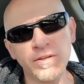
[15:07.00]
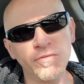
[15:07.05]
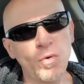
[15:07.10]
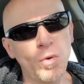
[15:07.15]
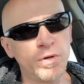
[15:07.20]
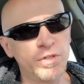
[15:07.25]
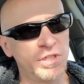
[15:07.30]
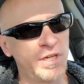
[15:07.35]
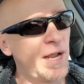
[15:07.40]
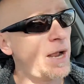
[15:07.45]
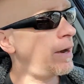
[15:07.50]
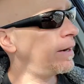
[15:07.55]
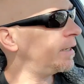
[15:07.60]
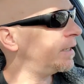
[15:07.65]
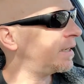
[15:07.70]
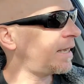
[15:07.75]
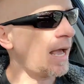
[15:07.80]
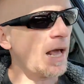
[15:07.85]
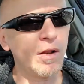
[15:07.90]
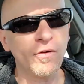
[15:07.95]
Orange County,
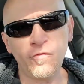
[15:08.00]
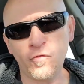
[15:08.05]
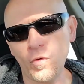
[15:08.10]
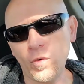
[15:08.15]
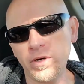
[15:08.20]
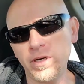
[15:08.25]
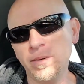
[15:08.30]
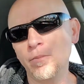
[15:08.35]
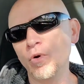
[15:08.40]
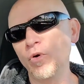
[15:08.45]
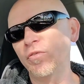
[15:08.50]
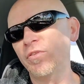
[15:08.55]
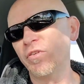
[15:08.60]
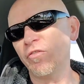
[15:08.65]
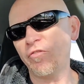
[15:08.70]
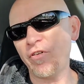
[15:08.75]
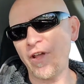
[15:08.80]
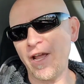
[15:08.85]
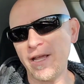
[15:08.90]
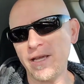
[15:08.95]
California, move to
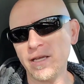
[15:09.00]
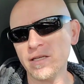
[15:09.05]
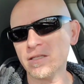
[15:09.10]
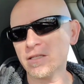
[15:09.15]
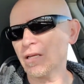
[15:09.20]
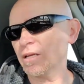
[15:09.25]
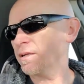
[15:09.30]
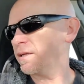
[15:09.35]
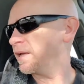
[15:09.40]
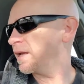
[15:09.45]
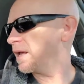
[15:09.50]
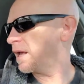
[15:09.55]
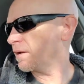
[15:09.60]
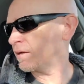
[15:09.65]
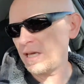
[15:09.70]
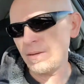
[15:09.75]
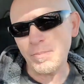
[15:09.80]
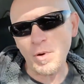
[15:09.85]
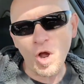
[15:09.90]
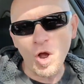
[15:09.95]
Vegas,
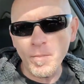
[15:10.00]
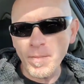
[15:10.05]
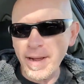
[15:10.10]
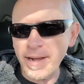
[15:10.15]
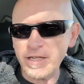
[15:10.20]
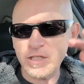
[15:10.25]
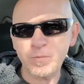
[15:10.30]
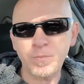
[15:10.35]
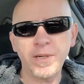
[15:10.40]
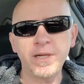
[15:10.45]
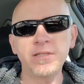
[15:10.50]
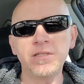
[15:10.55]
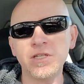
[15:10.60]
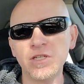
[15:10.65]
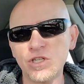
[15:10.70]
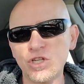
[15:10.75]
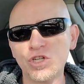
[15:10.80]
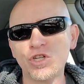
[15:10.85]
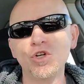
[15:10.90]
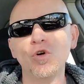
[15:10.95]
keep all my
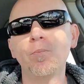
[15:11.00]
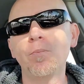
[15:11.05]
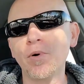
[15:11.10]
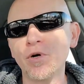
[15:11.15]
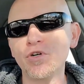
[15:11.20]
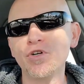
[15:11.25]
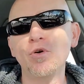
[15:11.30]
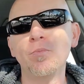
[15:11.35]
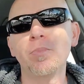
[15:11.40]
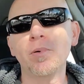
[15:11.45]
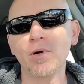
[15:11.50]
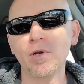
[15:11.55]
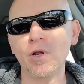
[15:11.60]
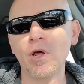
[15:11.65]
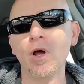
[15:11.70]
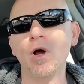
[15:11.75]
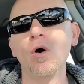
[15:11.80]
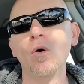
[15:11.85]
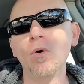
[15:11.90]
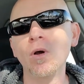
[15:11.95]
expenses super duper
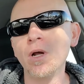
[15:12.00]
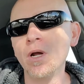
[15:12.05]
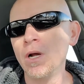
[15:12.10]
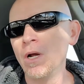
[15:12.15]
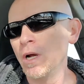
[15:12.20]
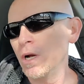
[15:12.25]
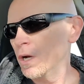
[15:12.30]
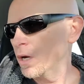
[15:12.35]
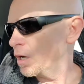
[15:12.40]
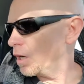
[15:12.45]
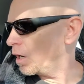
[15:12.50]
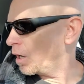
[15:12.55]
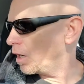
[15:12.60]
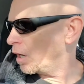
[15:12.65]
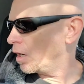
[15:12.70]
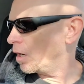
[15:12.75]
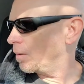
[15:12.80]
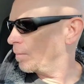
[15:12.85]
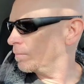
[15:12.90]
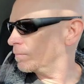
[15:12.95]
low,
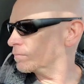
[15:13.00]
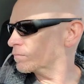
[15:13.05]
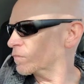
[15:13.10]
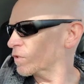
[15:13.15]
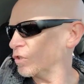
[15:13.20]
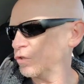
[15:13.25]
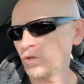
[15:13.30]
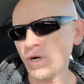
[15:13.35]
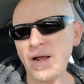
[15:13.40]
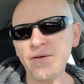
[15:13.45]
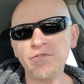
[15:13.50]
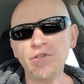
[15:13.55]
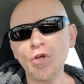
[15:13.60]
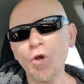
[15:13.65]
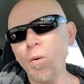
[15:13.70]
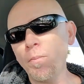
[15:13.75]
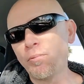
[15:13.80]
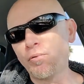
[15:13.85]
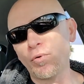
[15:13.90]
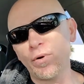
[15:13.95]
drive the
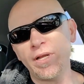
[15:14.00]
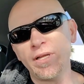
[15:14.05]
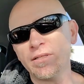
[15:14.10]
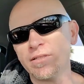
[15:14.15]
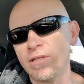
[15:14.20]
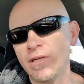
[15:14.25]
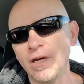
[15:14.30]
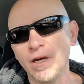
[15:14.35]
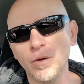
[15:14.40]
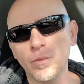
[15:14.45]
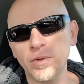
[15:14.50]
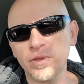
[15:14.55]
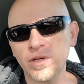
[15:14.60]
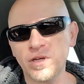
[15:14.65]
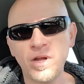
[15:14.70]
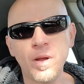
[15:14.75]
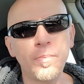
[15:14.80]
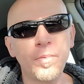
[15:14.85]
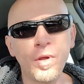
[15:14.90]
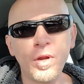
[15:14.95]
old Prius here with a
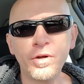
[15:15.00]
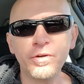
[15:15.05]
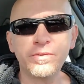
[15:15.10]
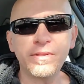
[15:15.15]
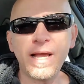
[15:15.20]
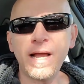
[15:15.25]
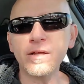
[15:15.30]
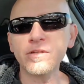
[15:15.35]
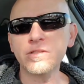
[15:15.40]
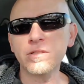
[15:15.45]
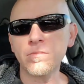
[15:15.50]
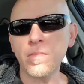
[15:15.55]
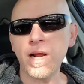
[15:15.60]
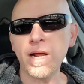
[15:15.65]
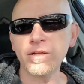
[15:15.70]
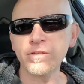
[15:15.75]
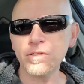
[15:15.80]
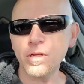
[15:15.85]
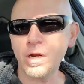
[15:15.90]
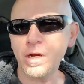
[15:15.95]
couple 100,000
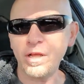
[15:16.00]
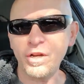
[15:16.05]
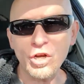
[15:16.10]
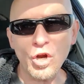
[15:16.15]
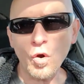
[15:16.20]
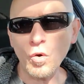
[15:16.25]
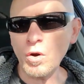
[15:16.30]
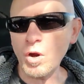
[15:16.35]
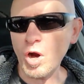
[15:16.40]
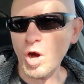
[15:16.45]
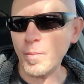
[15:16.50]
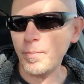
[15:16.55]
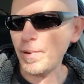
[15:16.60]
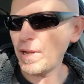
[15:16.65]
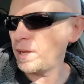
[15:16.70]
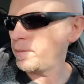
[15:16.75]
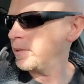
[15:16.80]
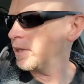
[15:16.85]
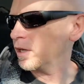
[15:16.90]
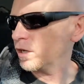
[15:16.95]
miles on it, no car
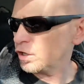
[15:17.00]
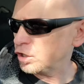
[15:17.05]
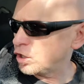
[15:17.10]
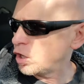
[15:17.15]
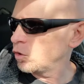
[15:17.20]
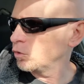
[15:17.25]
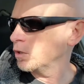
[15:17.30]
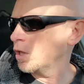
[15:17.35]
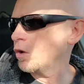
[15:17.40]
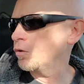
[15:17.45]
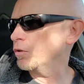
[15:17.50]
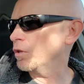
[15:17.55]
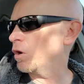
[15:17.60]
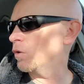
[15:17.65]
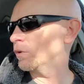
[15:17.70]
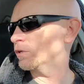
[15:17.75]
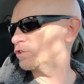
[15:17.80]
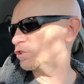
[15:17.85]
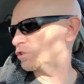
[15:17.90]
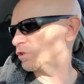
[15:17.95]
payment, low
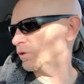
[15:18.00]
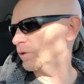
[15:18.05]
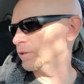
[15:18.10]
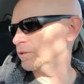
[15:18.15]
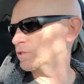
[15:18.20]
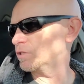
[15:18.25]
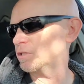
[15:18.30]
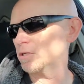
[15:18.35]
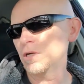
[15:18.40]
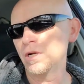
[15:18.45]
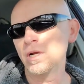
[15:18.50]
insurance,